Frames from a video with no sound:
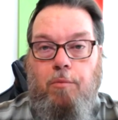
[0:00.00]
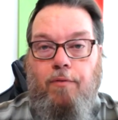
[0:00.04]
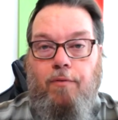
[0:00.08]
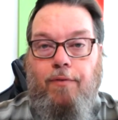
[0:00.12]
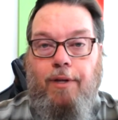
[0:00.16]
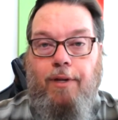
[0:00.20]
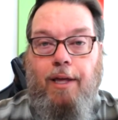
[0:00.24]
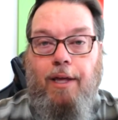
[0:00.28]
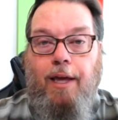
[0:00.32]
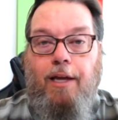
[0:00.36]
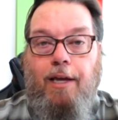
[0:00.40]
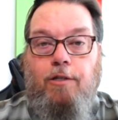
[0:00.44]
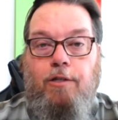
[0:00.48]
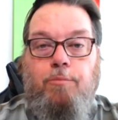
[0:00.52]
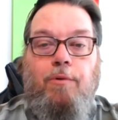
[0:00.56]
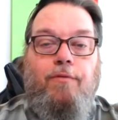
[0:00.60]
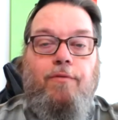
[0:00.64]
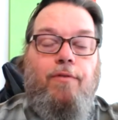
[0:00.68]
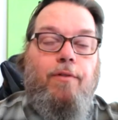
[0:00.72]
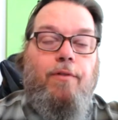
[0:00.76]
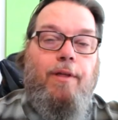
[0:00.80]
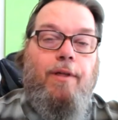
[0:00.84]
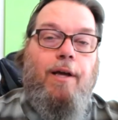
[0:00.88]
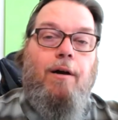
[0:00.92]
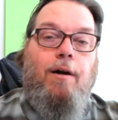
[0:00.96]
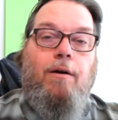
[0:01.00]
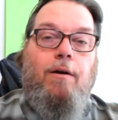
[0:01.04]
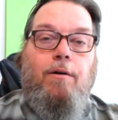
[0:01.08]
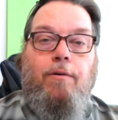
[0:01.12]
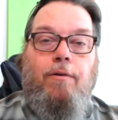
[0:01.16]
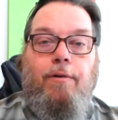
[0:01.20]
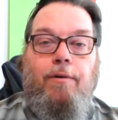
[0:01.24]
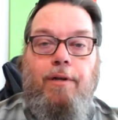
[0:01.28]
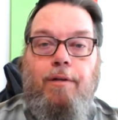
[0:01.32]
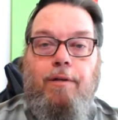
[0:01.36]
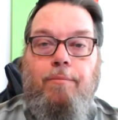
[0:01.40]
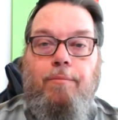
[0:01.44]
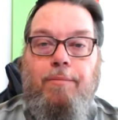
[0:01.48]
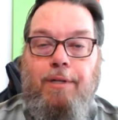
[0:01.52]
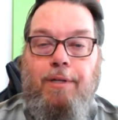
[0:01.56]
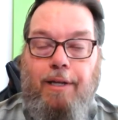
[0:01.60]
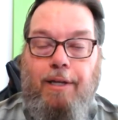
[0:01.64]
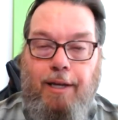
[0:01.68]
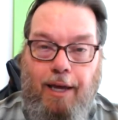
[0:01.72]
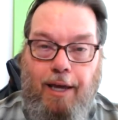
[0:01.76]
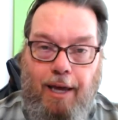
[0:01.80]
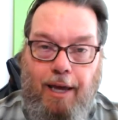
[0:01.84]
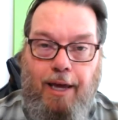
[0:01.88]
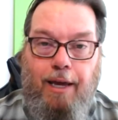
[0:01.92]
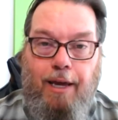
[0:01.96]
engagement for the algorithm to
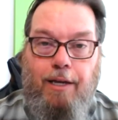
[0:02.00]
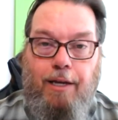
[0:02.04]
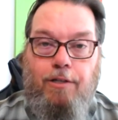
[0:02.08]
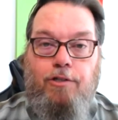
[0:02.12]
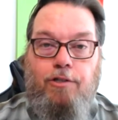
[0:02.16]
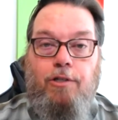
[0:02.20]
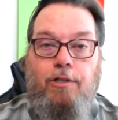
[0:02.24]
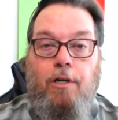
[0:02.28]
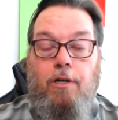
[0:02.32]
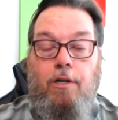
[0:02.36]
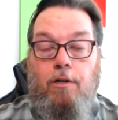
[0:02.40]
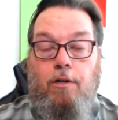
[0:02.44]
gauge